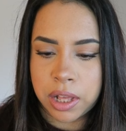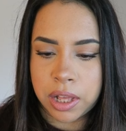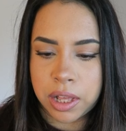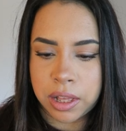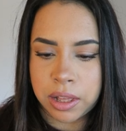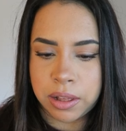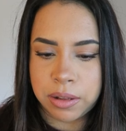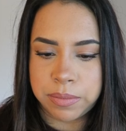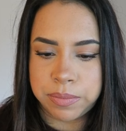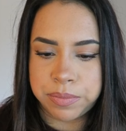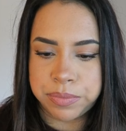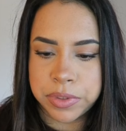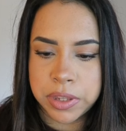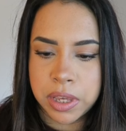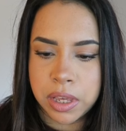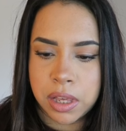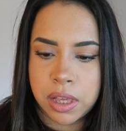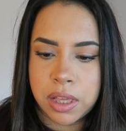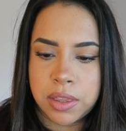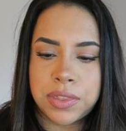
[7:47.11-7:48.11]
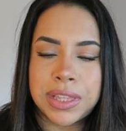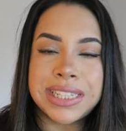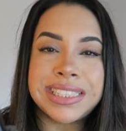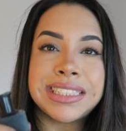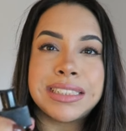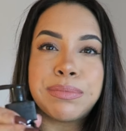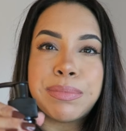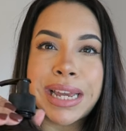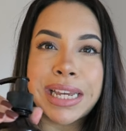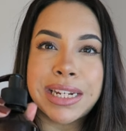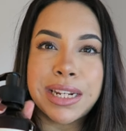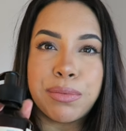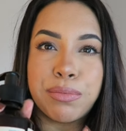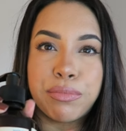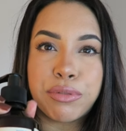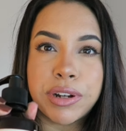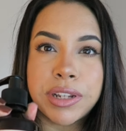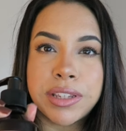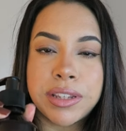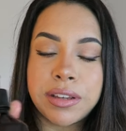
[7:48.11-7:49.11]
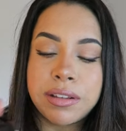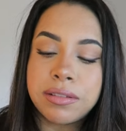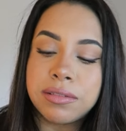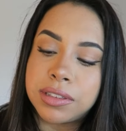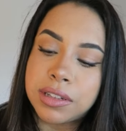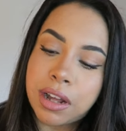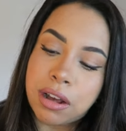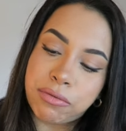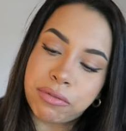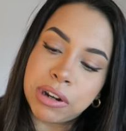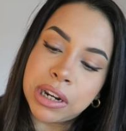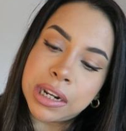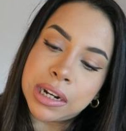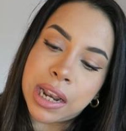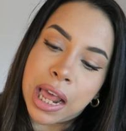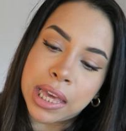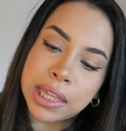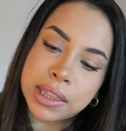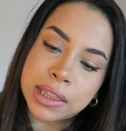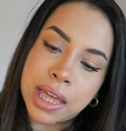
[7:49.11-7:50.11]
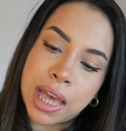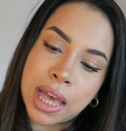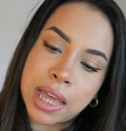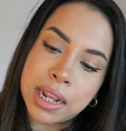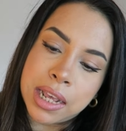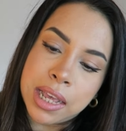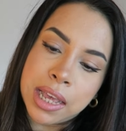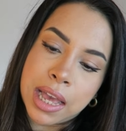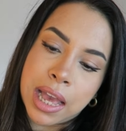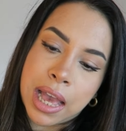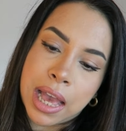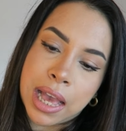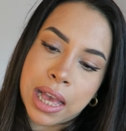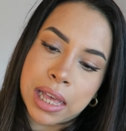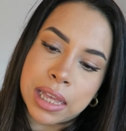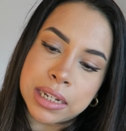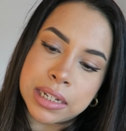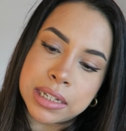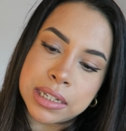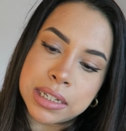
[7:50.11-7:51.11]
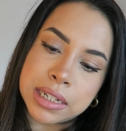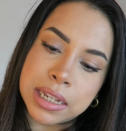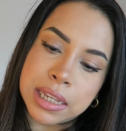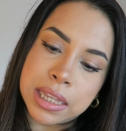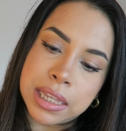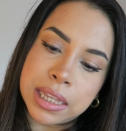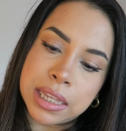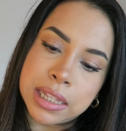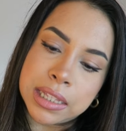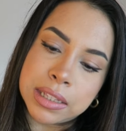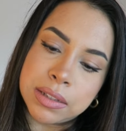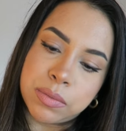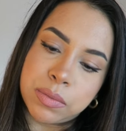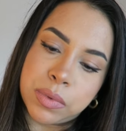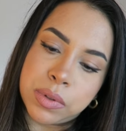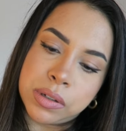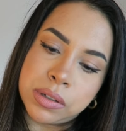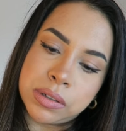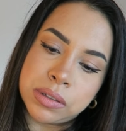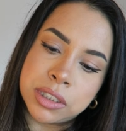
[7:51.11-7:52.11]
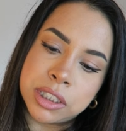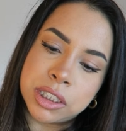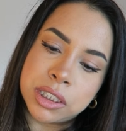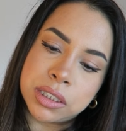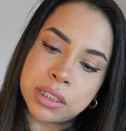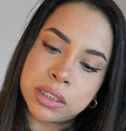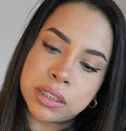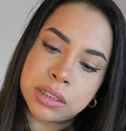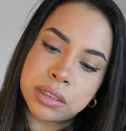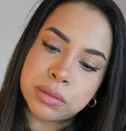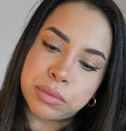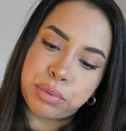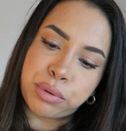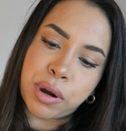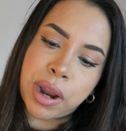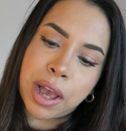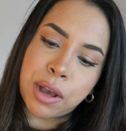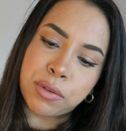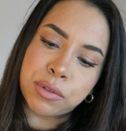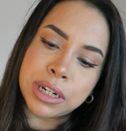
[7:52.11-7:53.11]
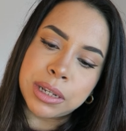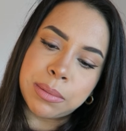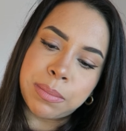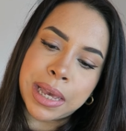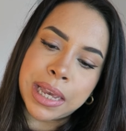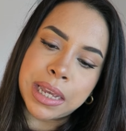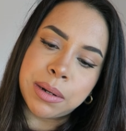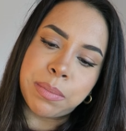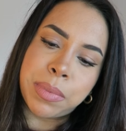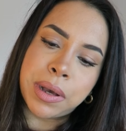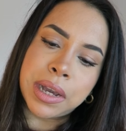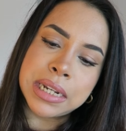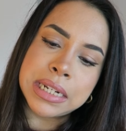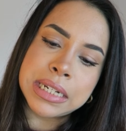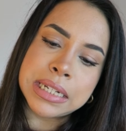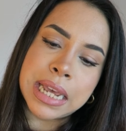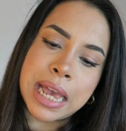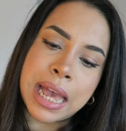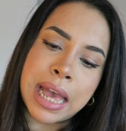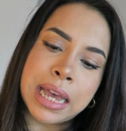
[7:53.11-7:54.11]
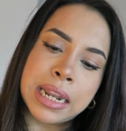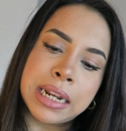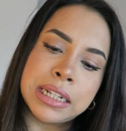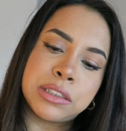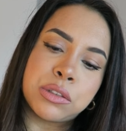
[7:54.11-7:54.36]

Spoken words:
This is made in Britain, so I really like that. And it was proudly made by Dan.